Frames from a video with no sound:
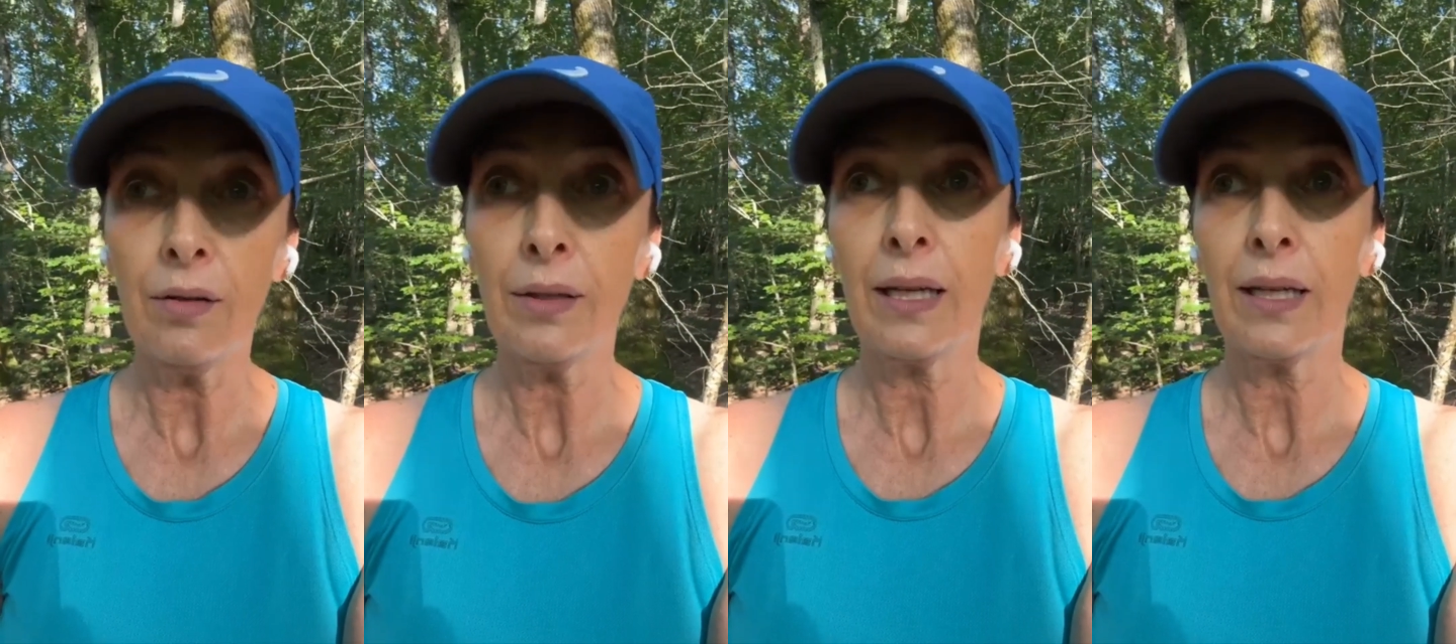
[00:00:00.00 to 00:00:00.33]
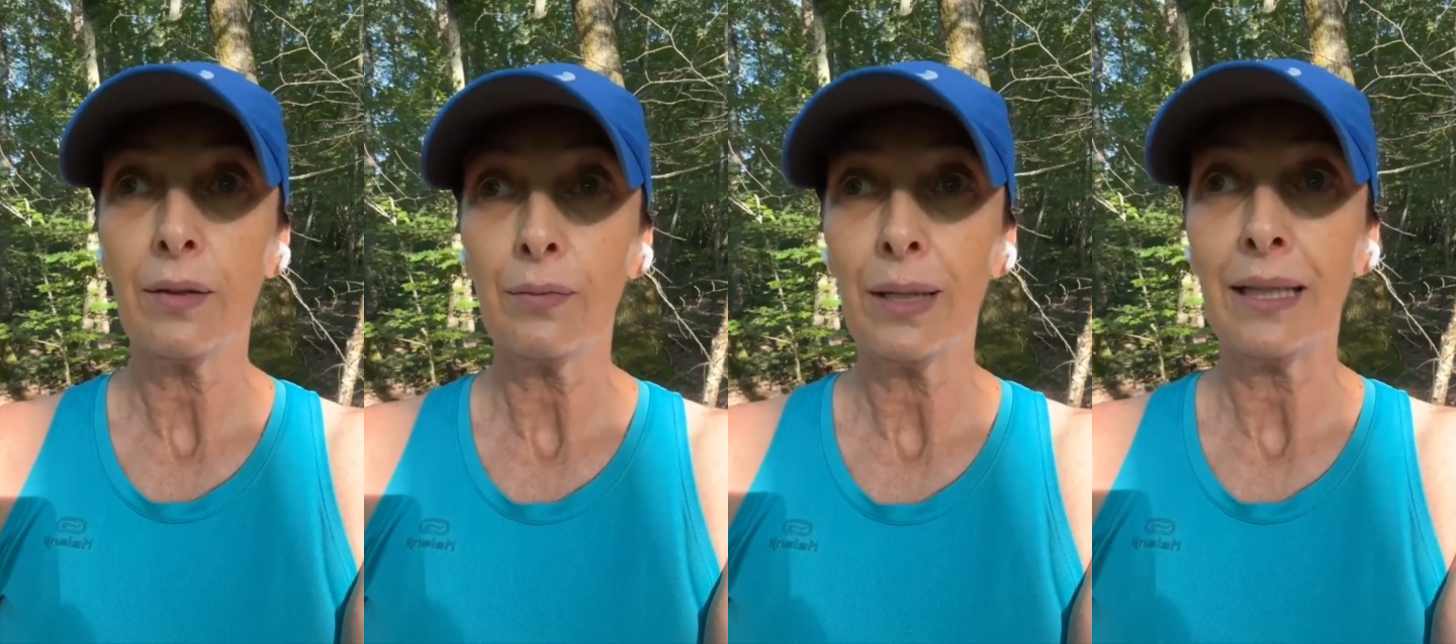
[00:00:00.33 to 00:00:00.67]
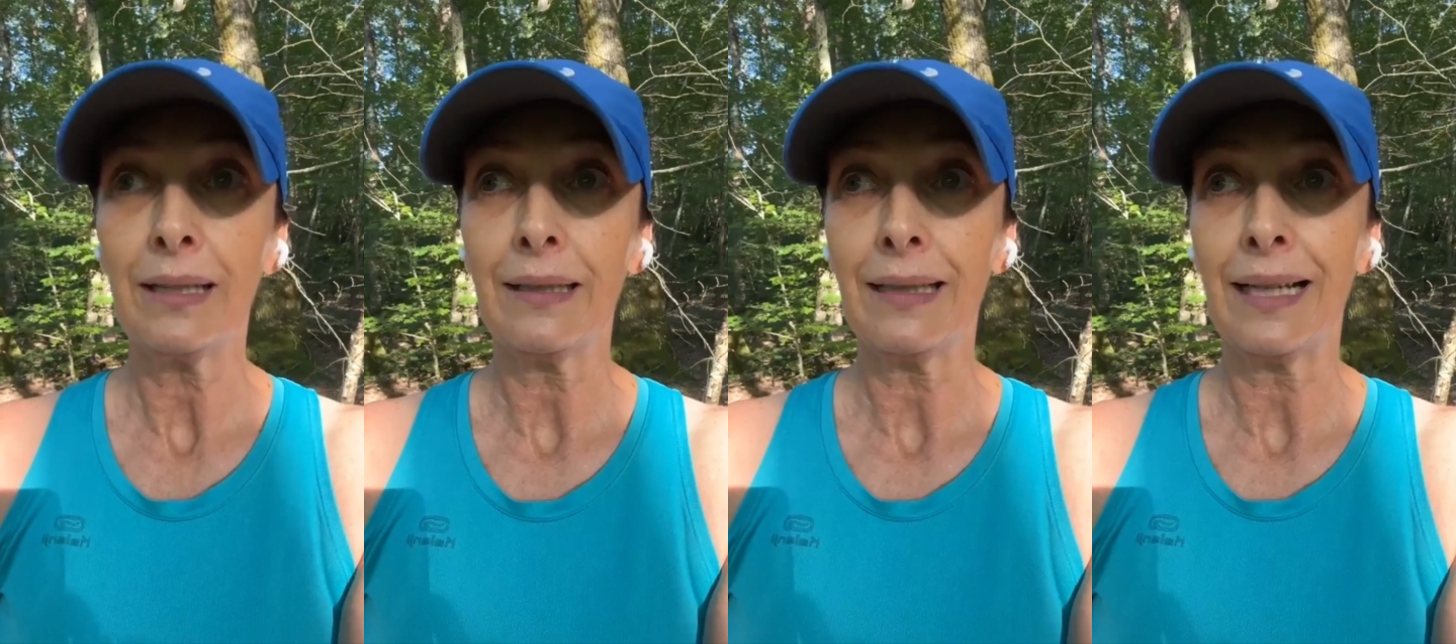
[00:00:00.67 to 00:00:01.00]
Okay,
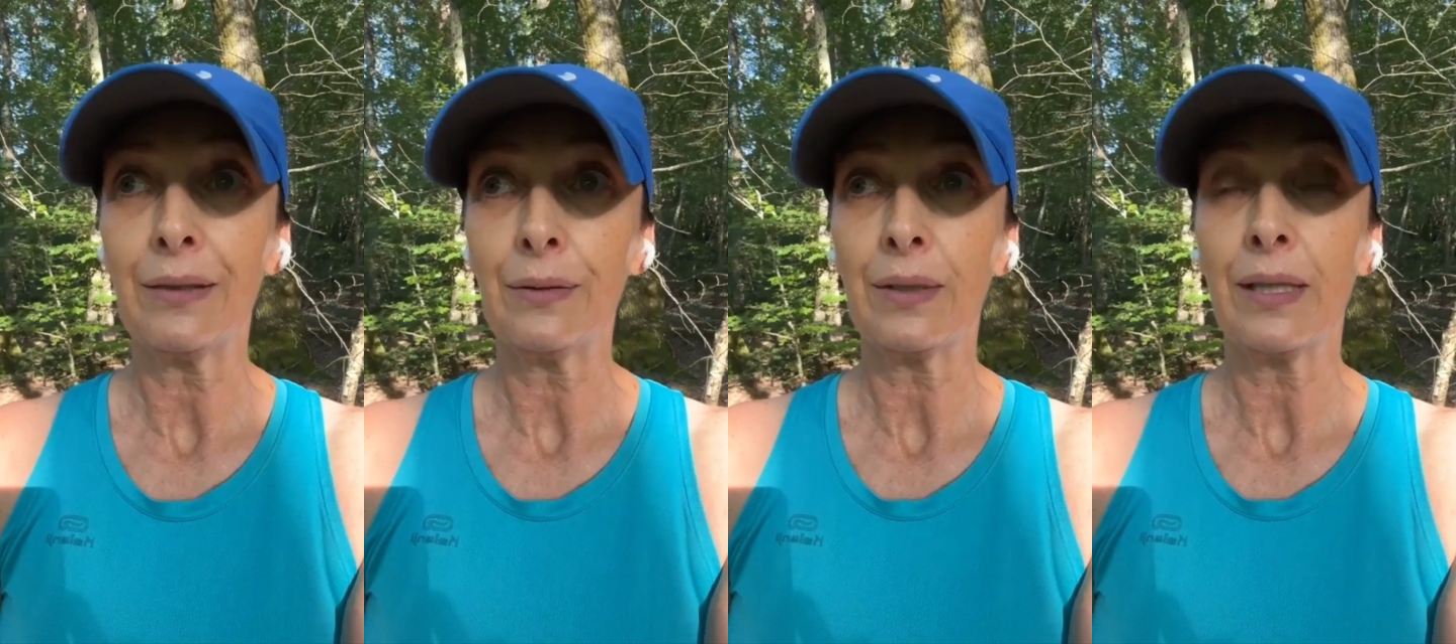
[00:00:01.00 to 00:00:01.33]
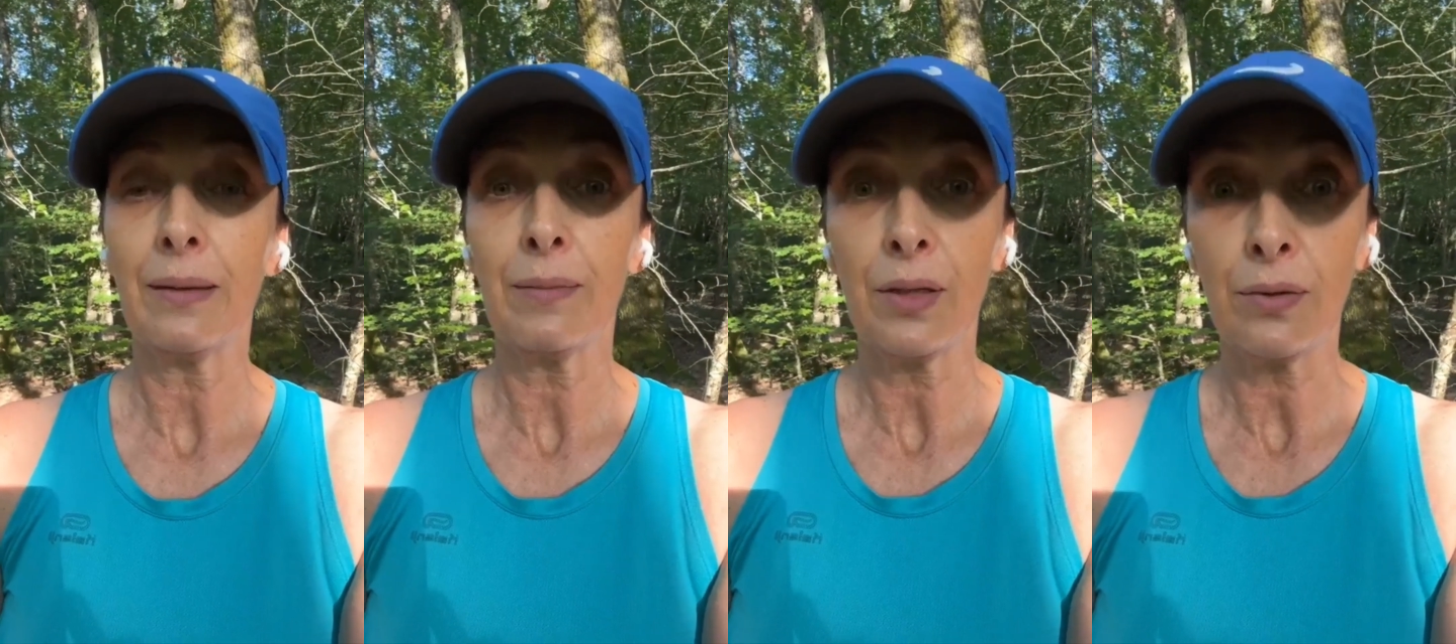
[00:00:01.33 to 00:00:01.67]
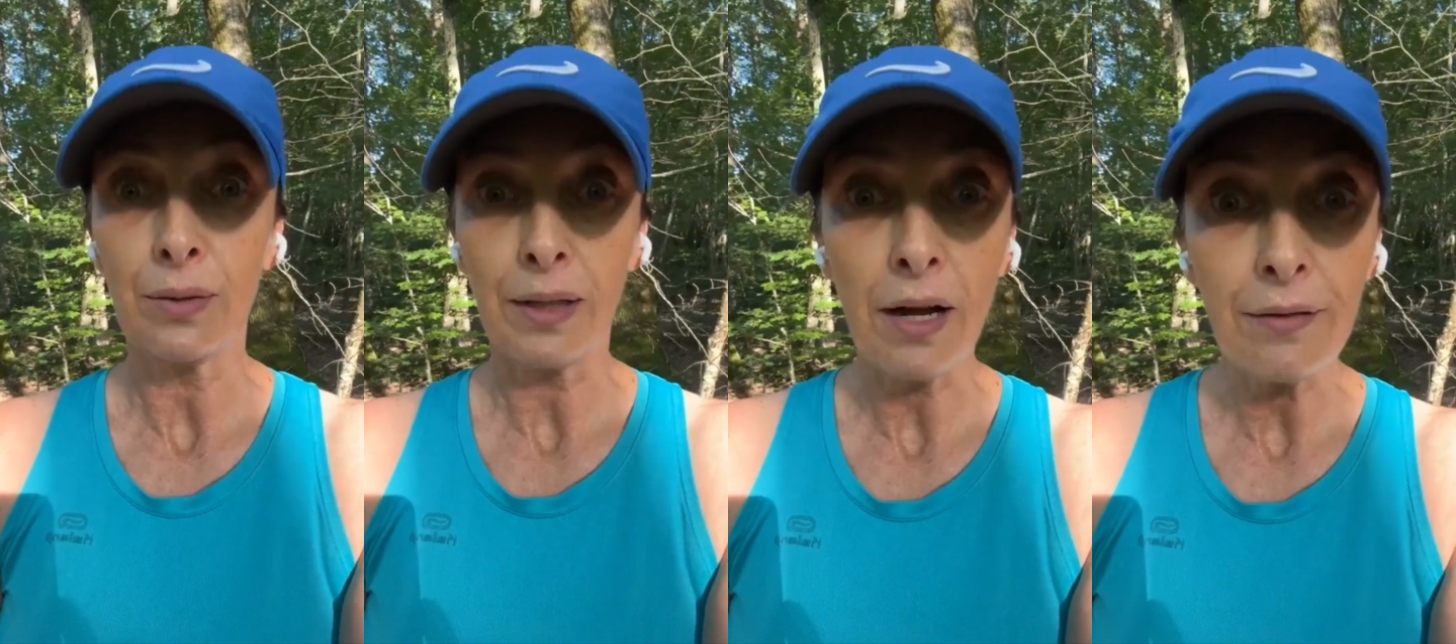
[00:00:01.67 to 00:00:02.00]
well, I don't seem to
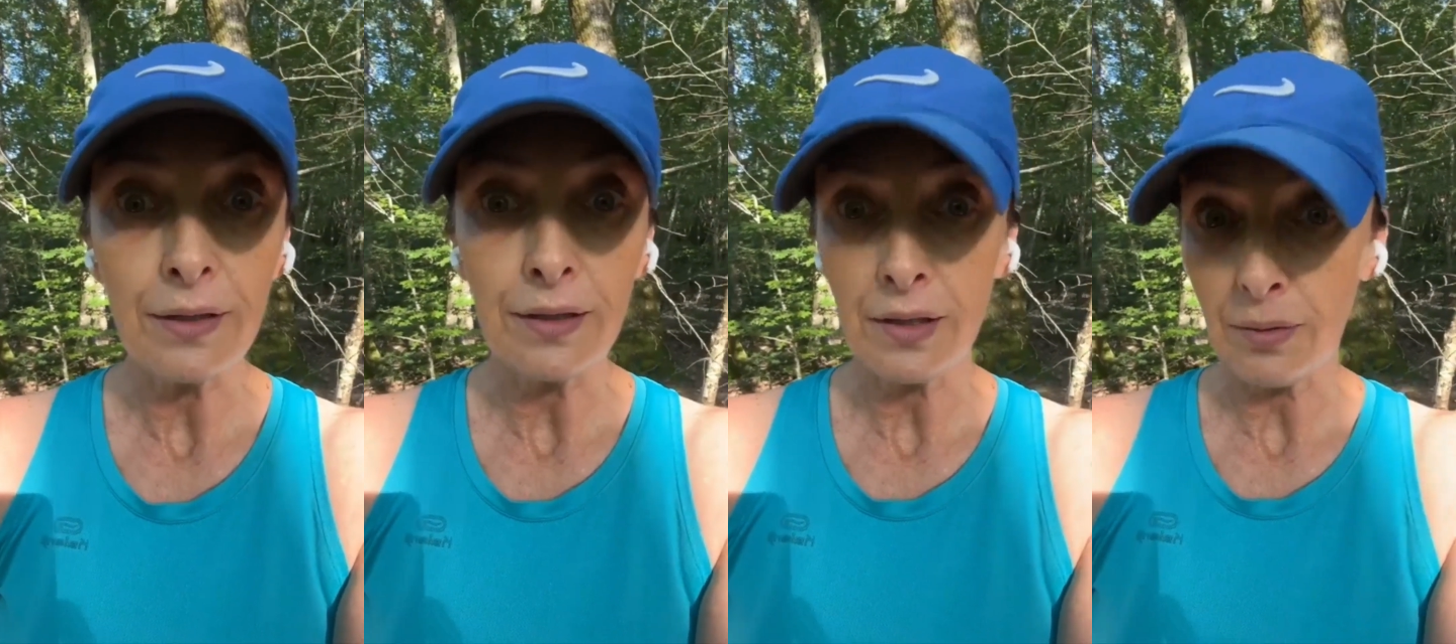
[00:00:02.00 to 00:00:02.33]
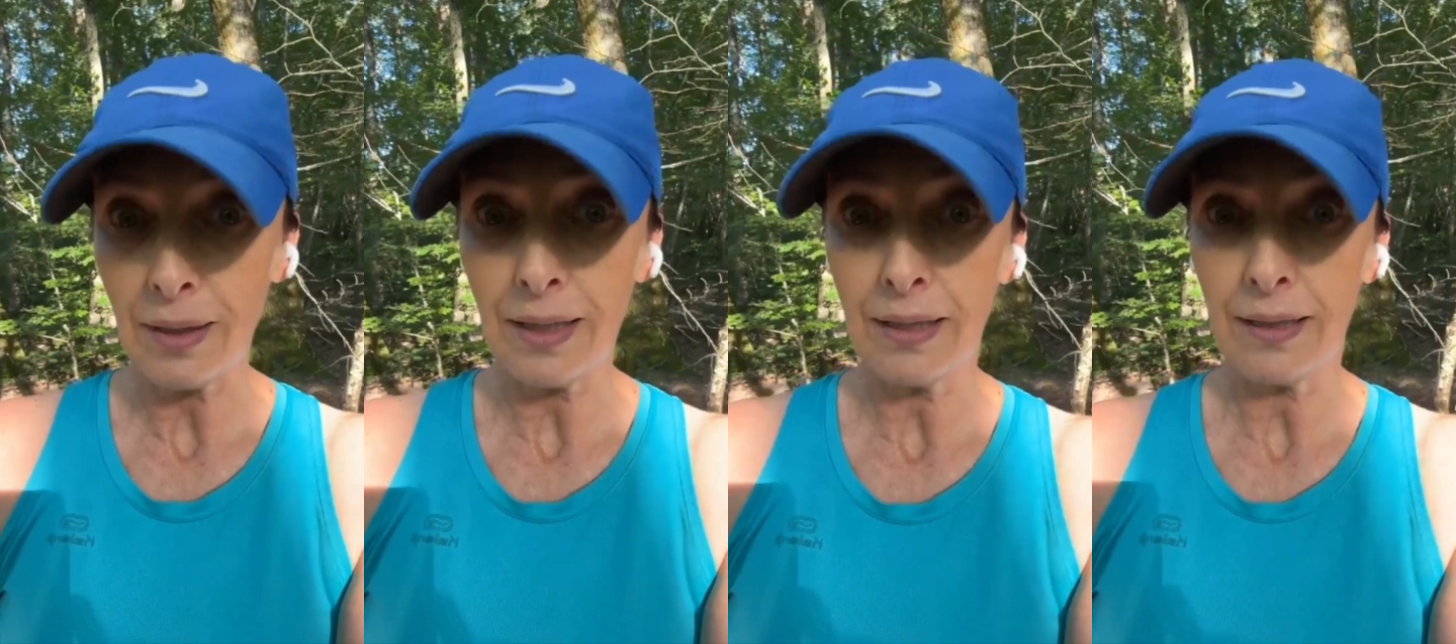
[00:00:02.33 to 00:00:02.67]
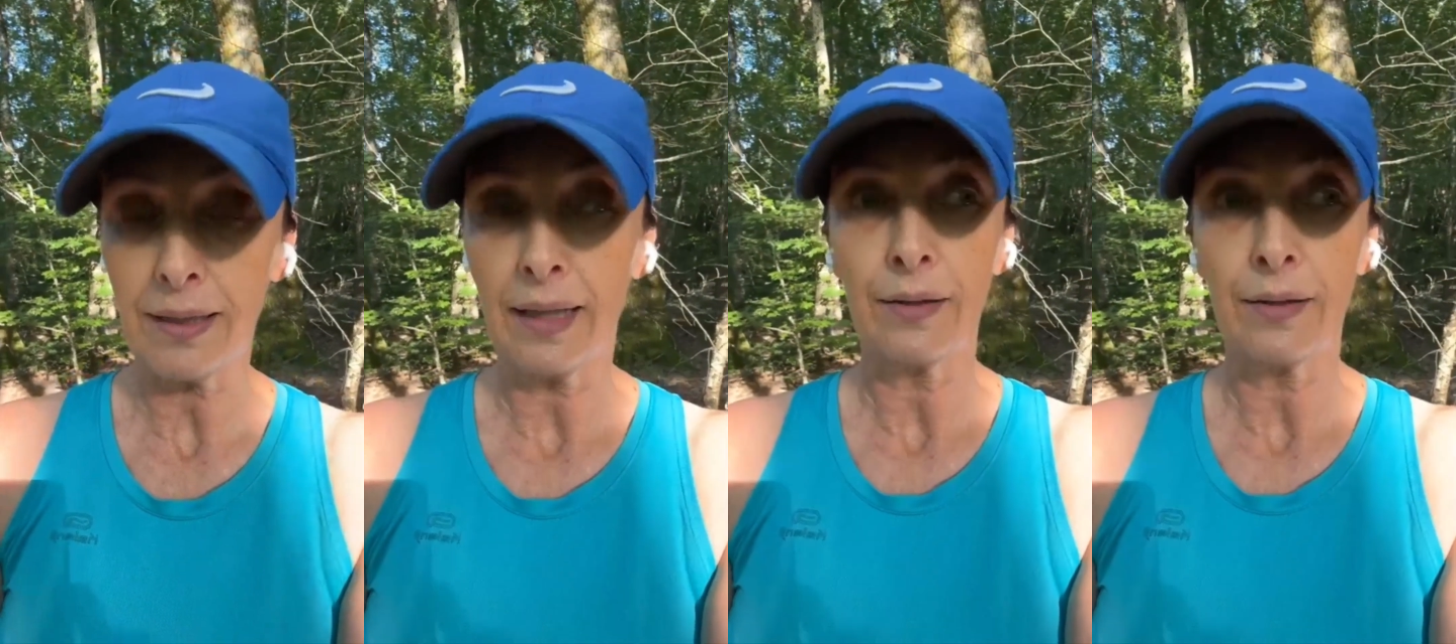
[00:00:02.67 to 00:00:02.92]
recover as well.